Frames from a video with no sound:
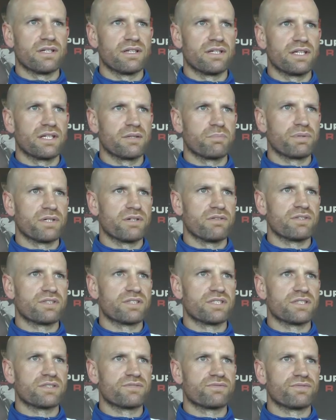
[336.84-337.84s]
league
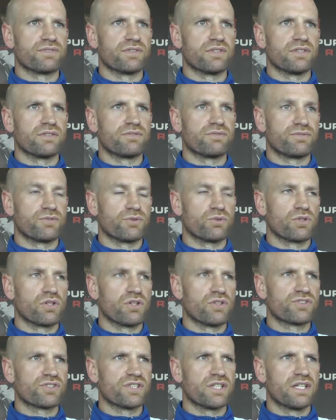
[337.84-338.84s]
appearances for
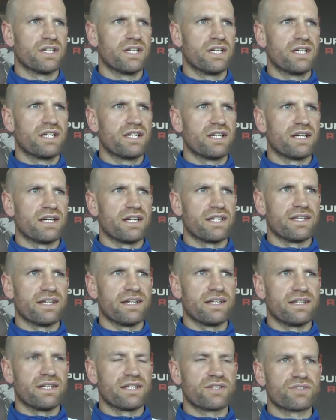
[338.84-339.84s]
Gloucester at
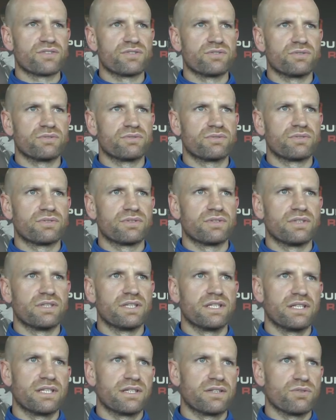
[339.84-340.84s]
that National
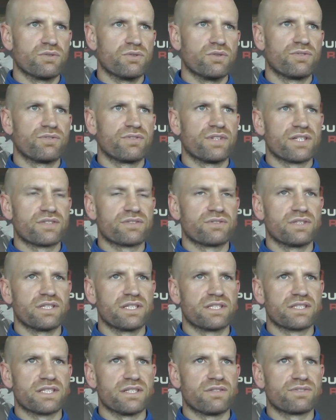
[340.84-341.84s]
League North, National
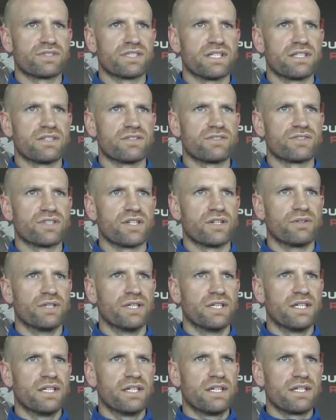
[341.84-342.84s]
League South standard. So
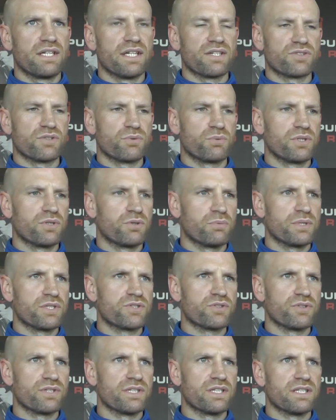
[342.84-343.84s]
we'll be
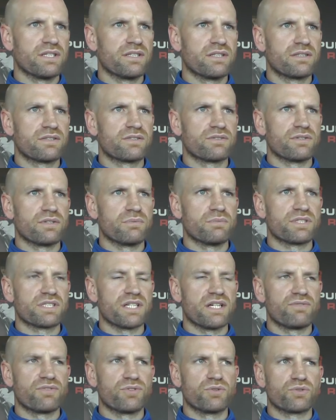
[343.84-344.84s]
joining
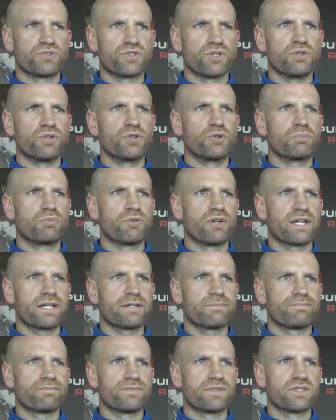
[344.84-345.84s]
myself, and also Luke Brick.
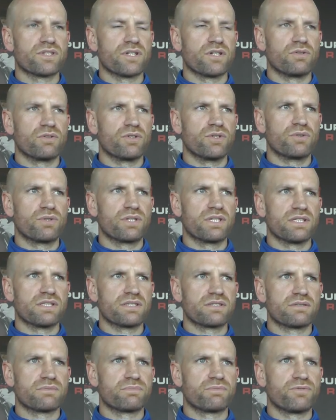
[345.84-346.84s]
So Luke
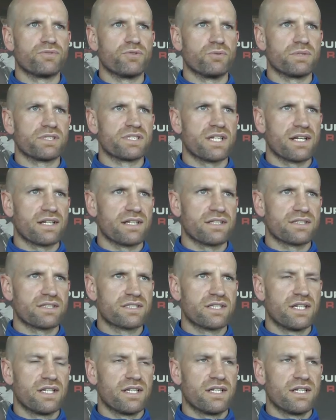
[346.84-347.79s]
is a performance analyst.